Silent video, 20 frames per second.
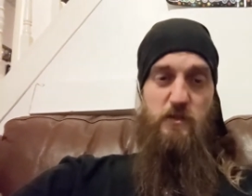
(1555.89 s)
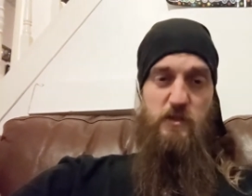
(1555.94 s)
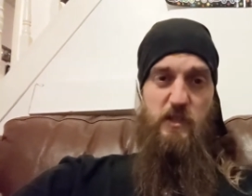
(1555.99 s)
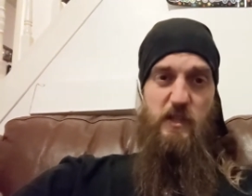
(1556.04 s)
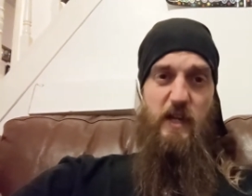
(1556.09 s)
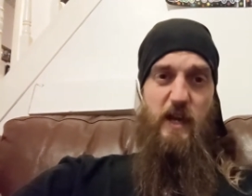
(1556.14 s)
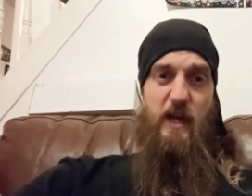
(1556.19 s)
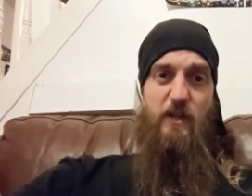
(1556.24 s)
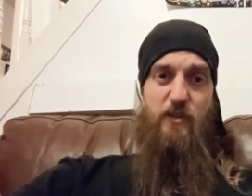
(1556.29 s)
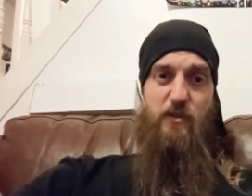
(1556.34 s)
to
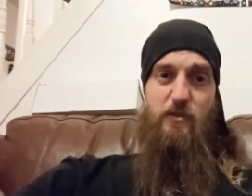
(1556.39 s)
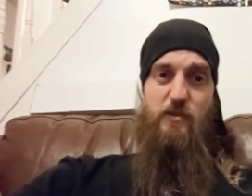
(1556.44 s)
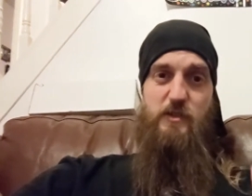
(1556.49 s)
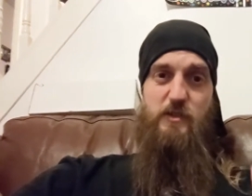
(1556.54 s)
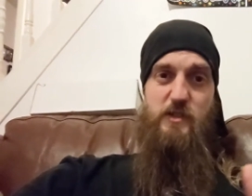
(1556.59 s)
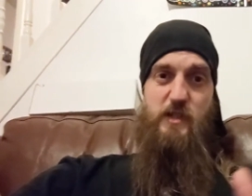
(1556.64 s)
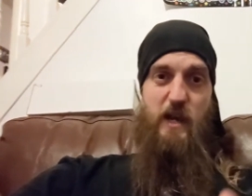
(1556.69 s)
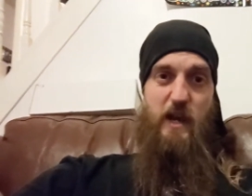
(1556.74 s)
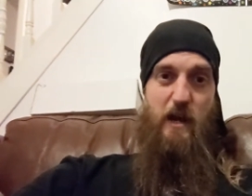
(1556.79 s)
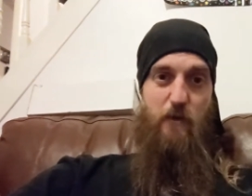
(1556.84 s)
get a
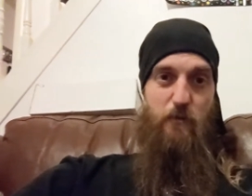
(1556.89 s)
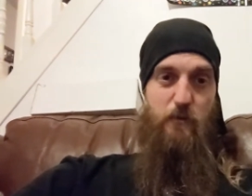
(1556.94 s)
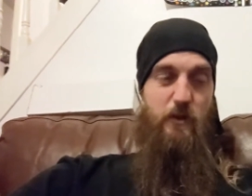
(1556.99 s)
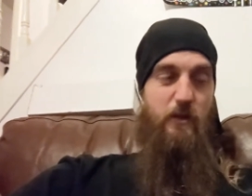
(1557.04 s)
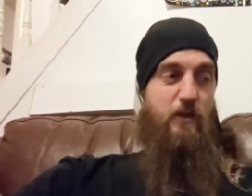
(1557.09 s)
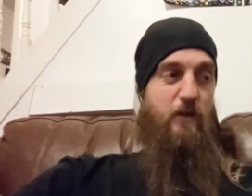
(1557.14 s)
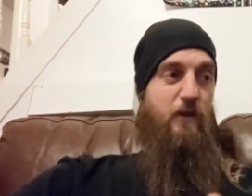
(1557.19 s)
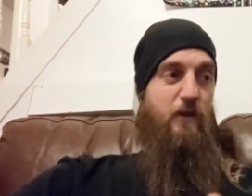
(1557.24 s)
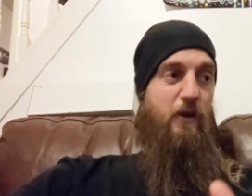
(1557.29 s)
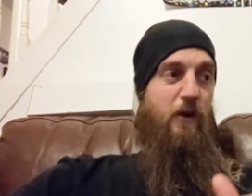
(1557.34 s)
good
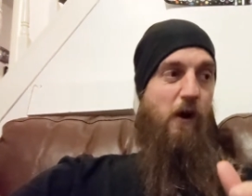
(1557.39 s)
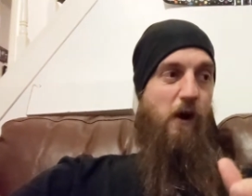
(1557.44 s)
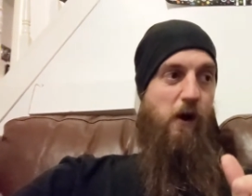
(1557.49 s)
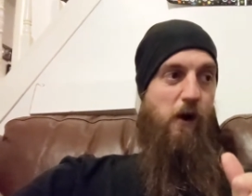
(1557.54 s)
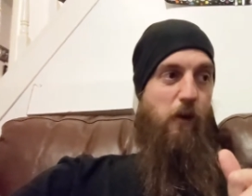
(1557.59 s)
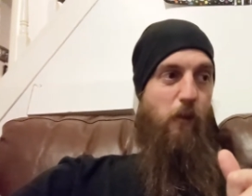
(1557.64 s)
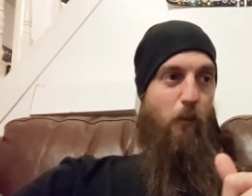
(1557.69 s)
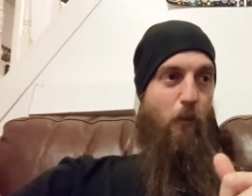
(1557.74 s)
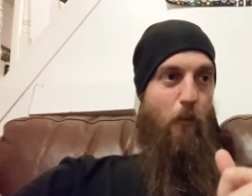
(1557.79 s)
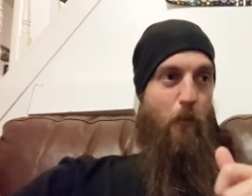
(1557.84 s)
sound.
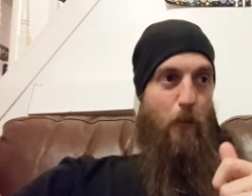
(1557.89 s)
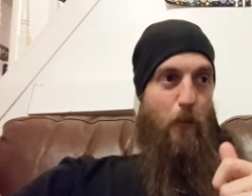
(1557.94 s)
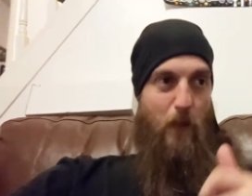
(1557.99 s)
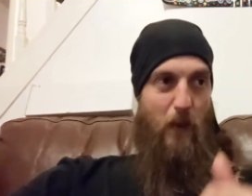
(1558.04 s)
Um,